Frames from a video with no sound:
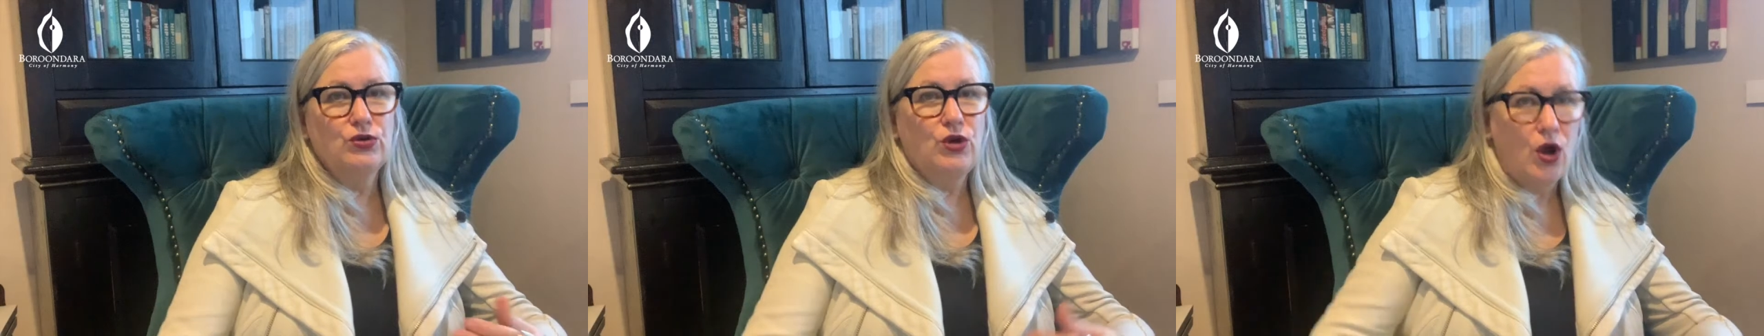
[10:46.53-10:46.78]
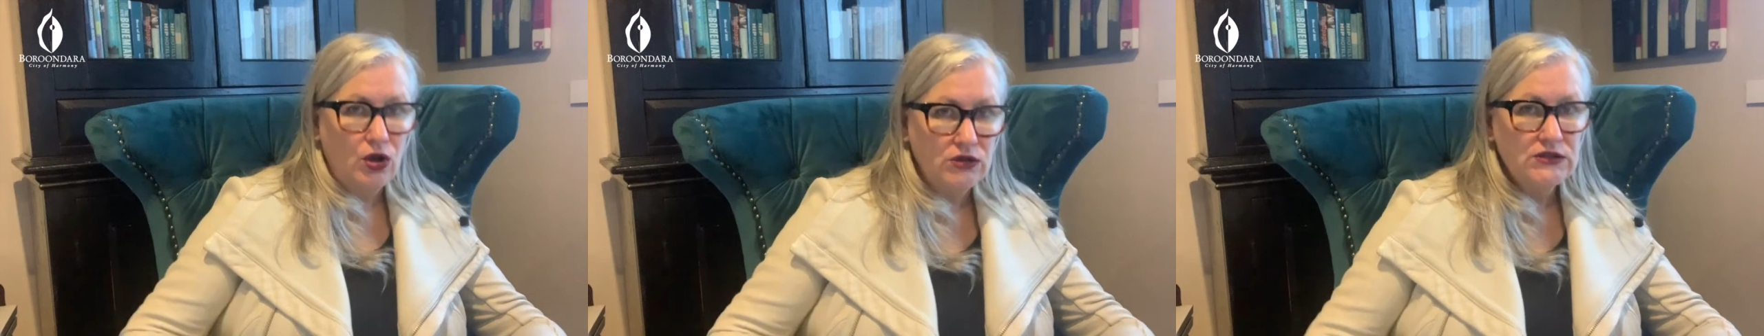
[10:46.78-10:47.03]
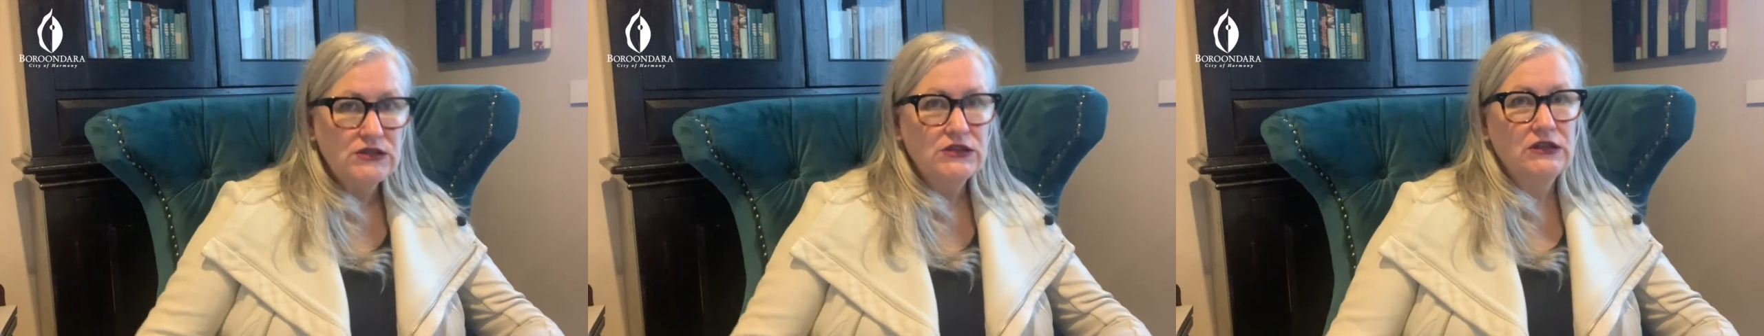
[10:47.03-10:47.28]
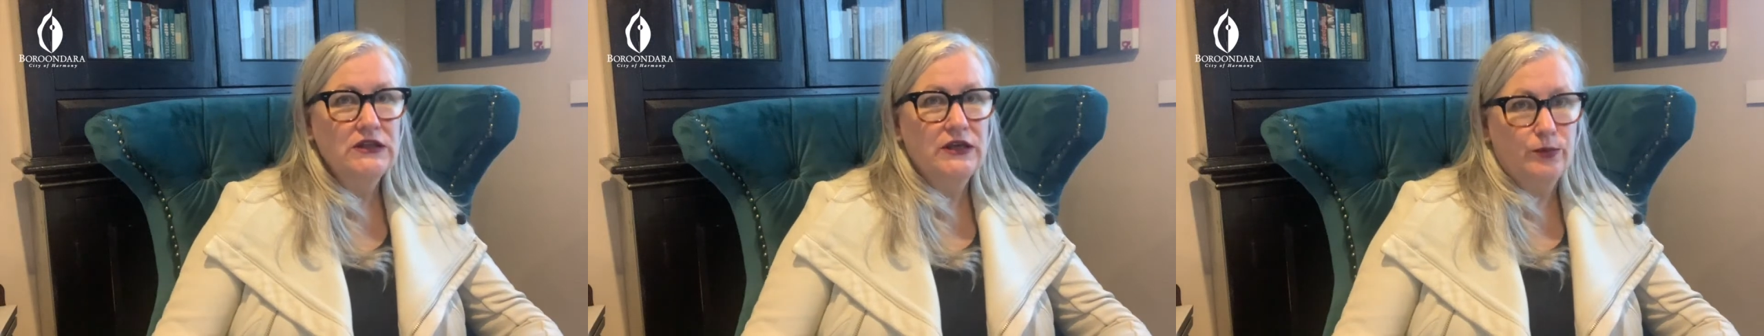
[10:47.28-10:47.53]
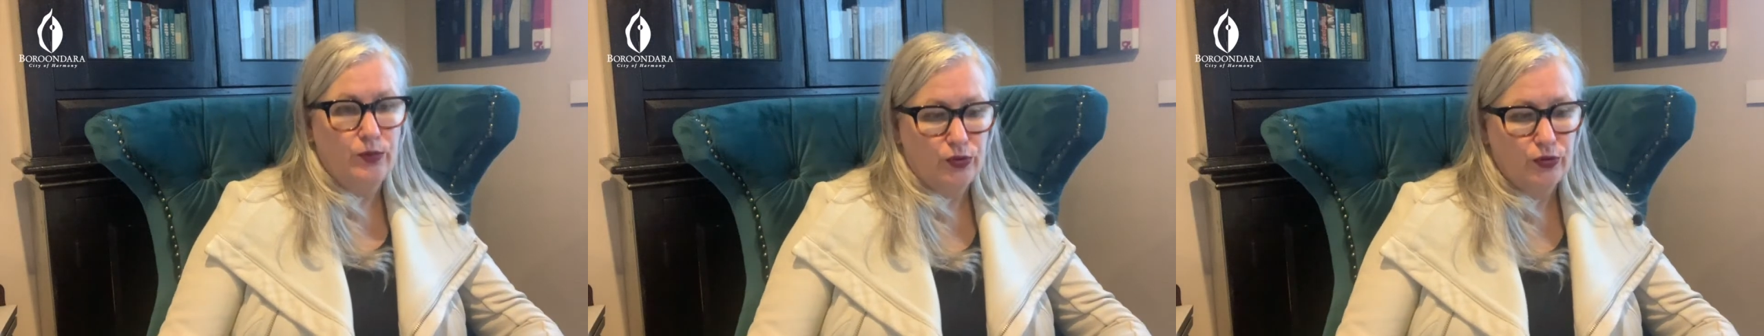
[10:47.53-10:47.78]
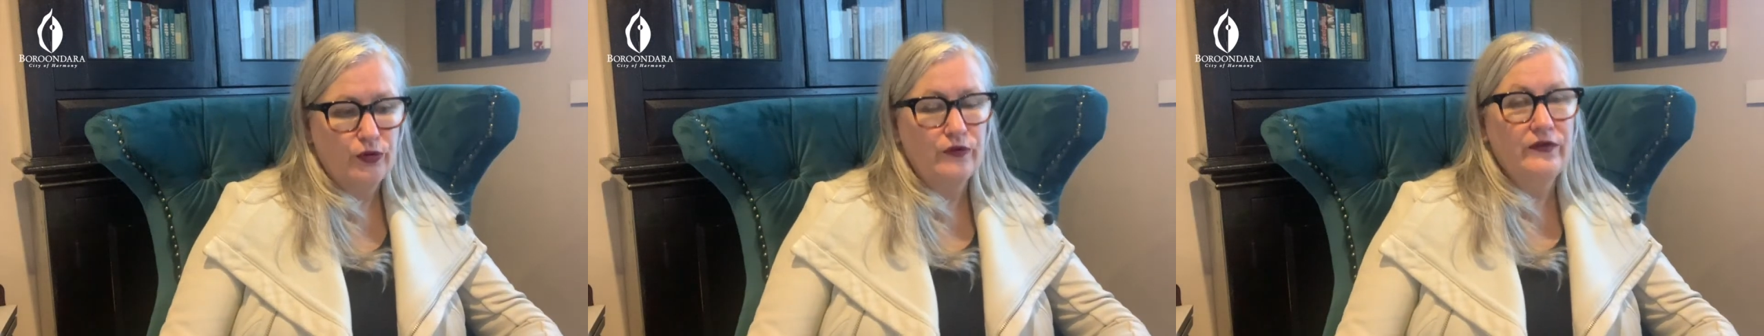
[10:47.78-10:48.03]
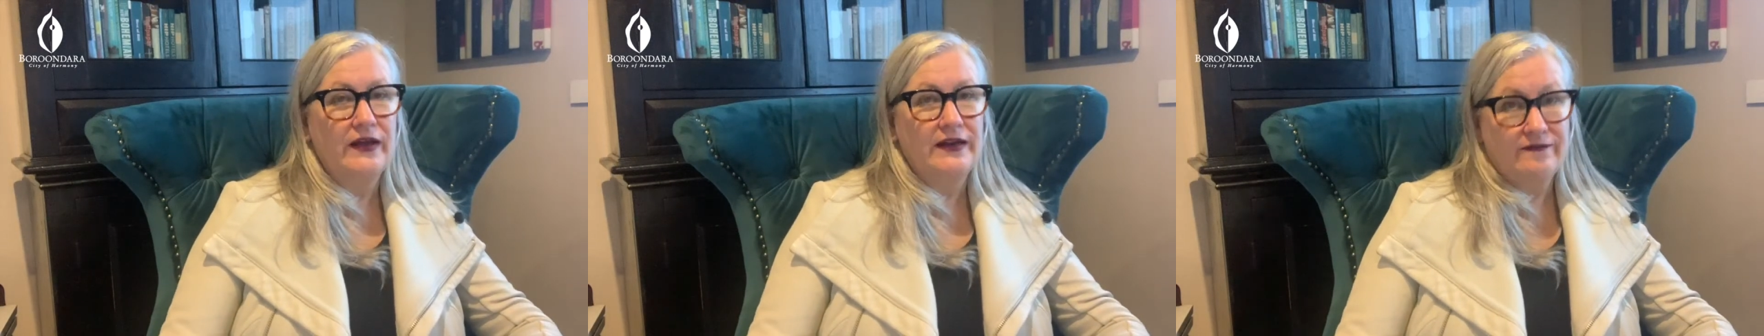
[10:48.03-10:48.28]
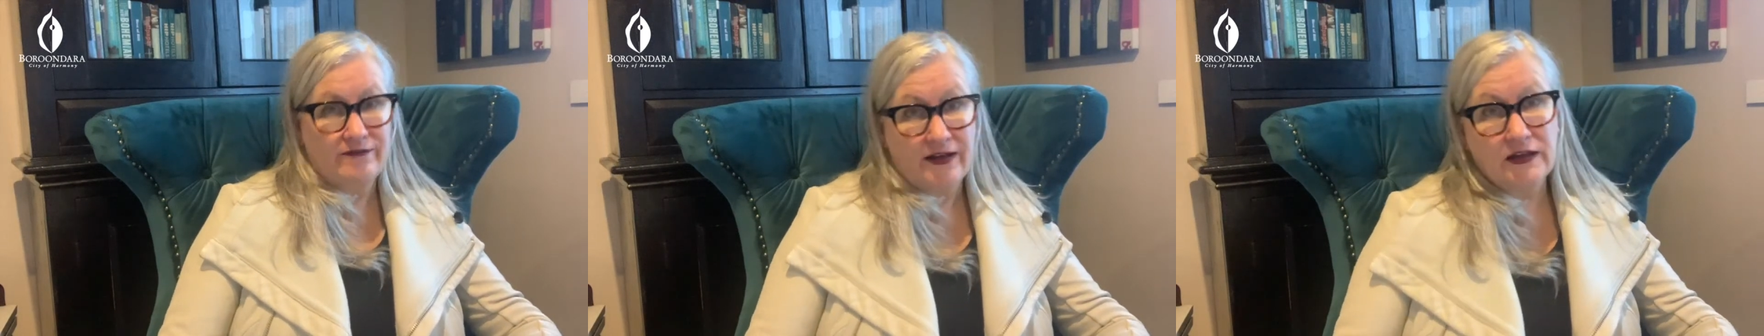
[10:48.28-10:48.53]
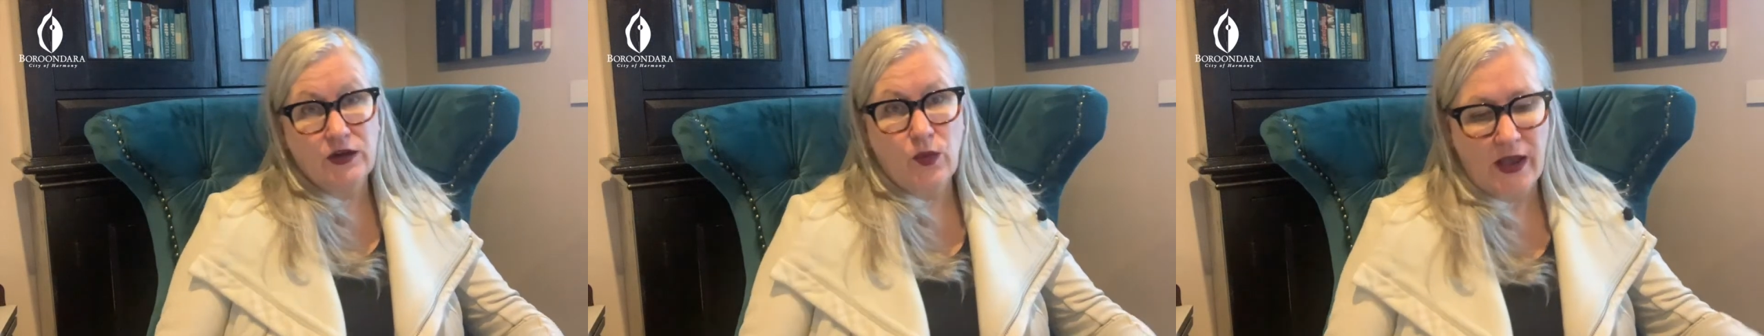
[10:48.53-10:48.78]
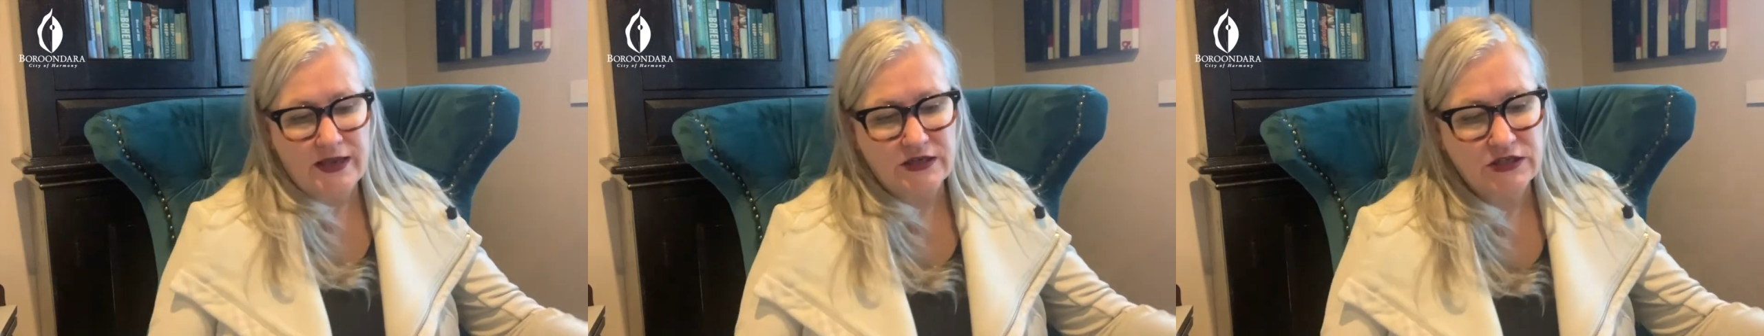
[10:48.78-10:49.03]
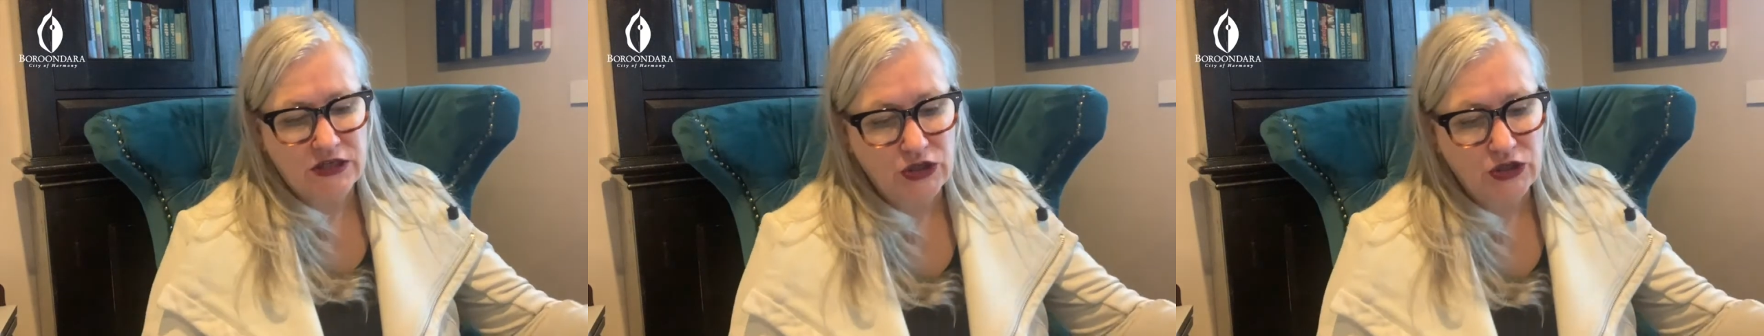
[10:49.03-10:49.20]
constantly improve and evaluate